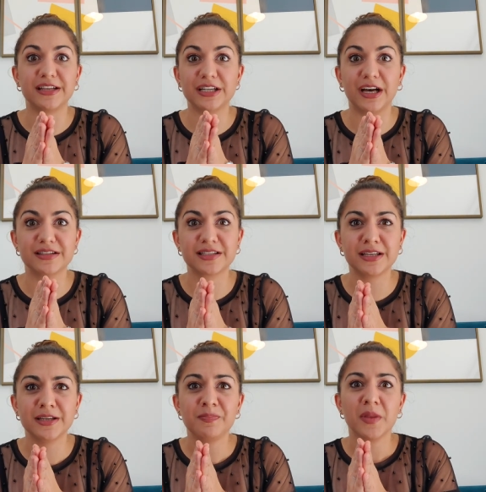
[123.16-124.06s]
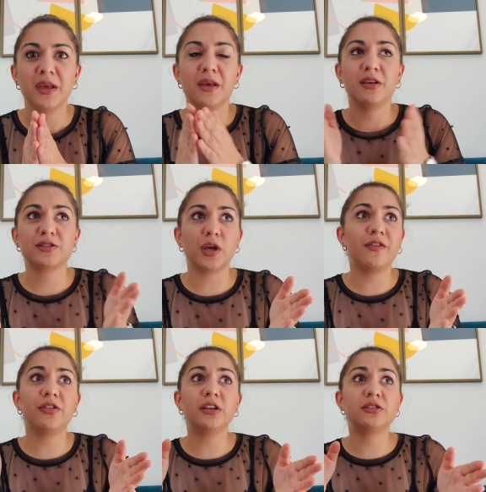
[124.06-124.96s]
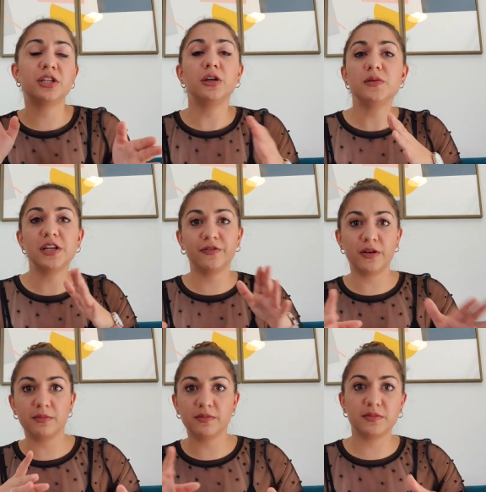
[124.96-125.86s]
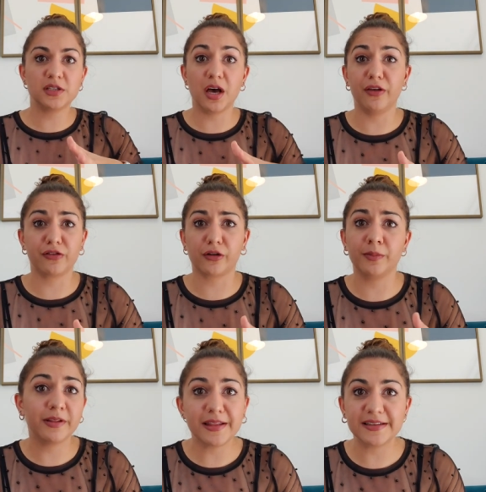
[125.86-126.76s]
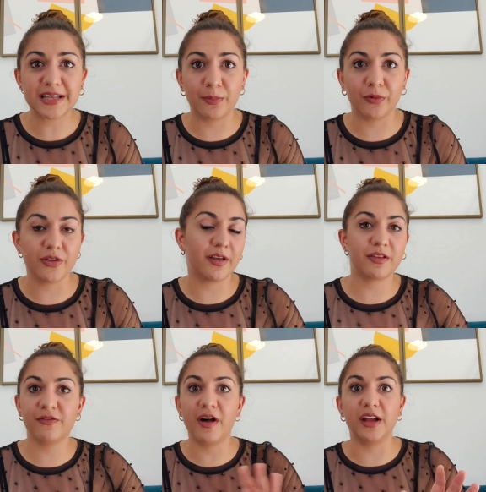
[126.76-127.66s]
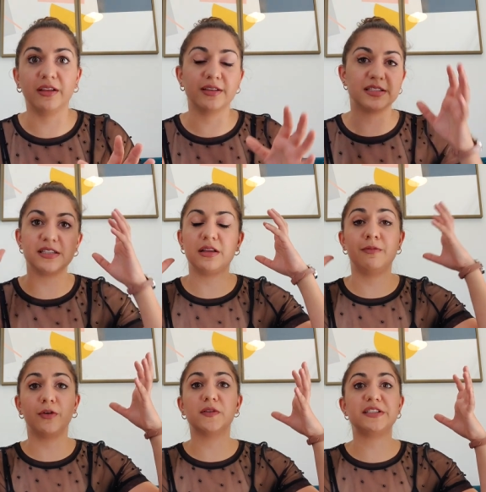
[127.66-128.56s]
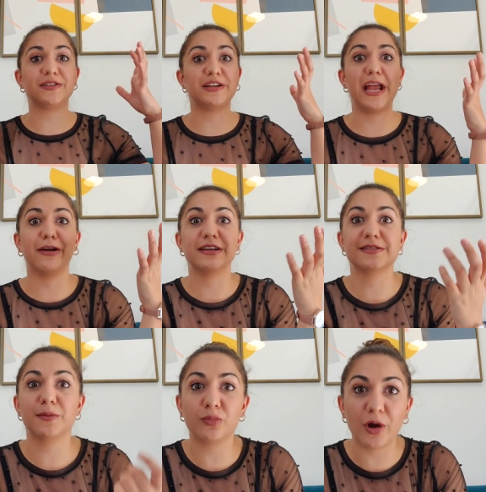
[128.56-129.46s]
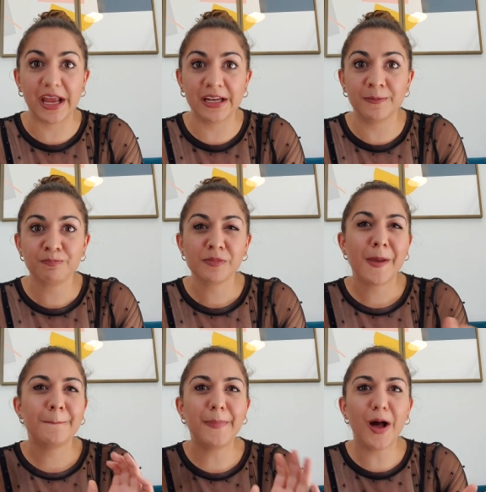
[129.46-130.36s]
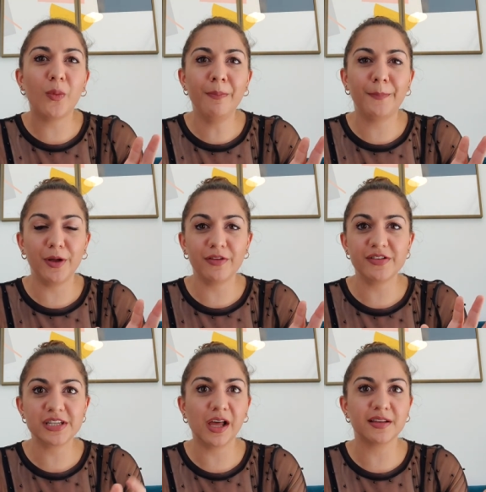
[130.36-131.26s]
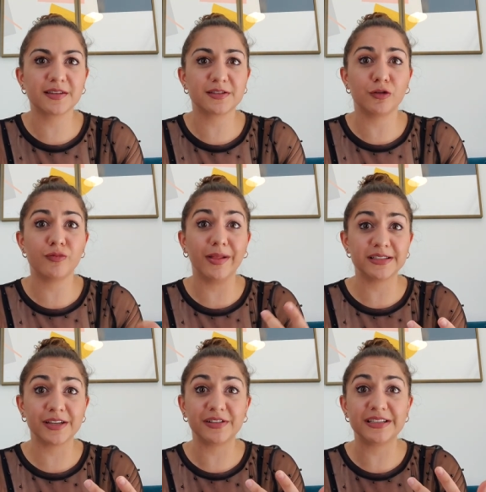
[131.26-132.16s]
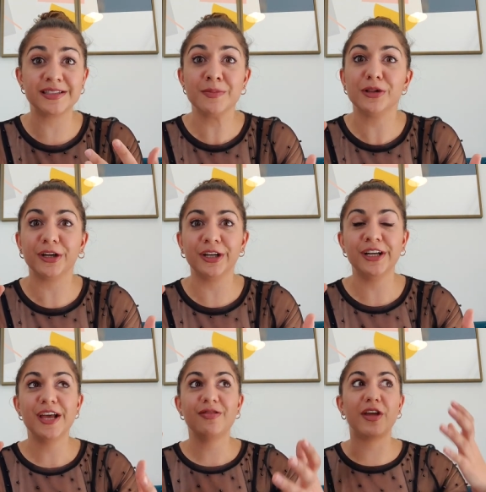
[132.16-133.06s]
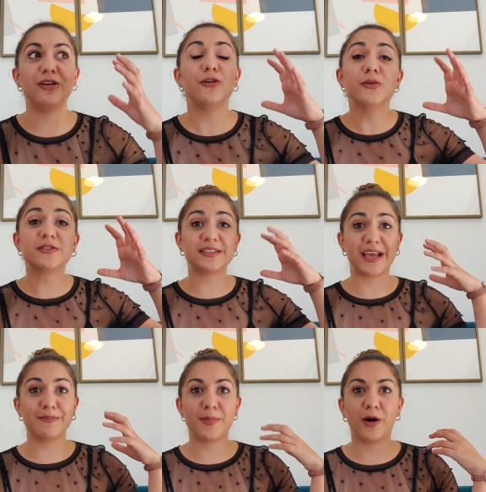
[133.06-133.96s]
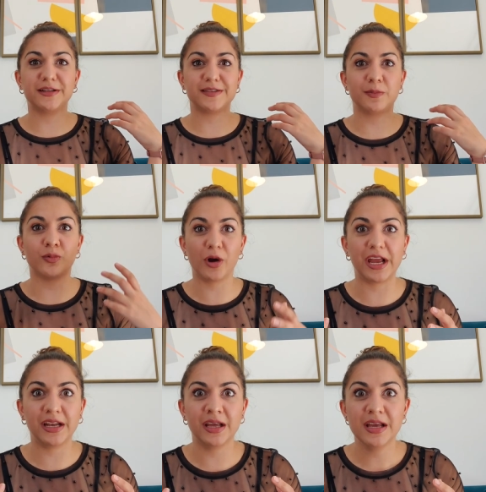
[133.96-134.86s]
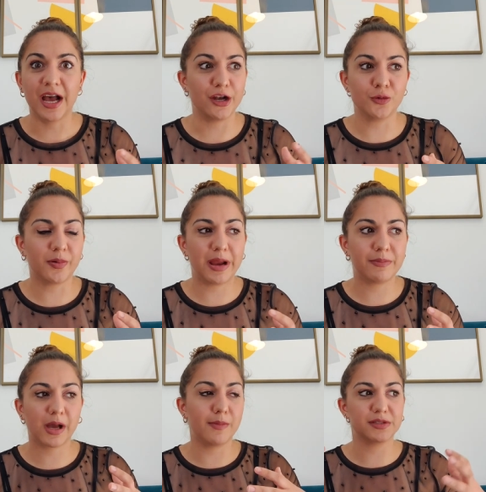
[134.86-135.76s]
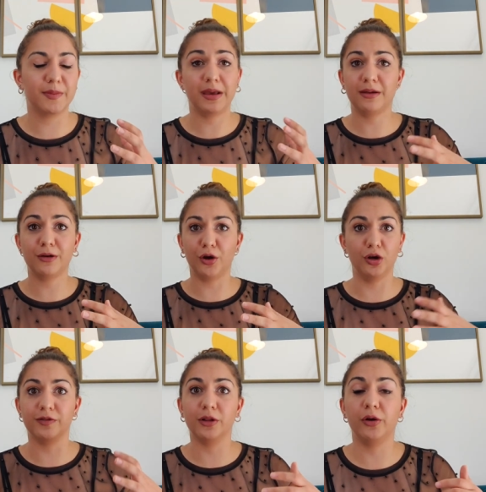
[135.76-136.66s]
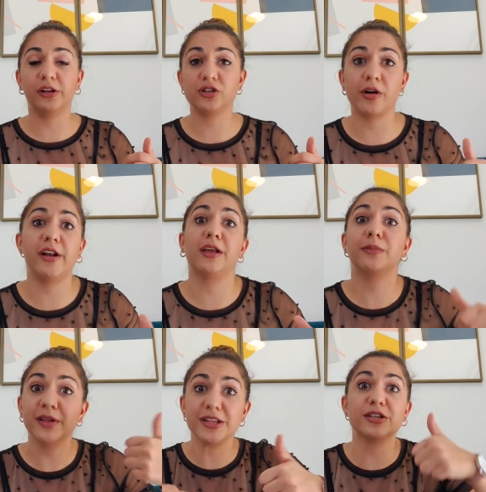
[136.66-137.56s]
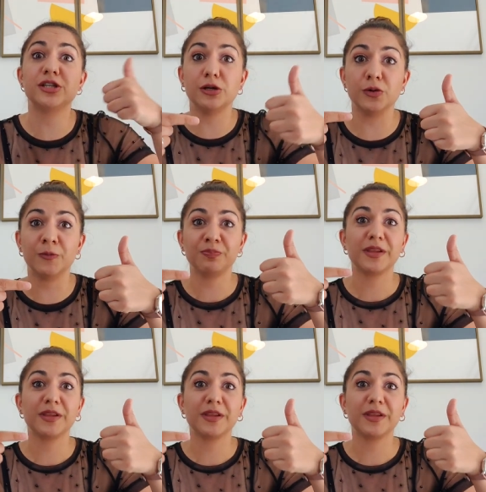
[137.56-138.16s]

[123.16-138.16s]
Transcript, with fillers: that task. So if the two different tasks are completely separate, that's fine because it involves different areas of the brain. But when both of the tasks are relatively similar, they use the same parts of the brain, and your brain becomes a bit overloaded trying to complete the two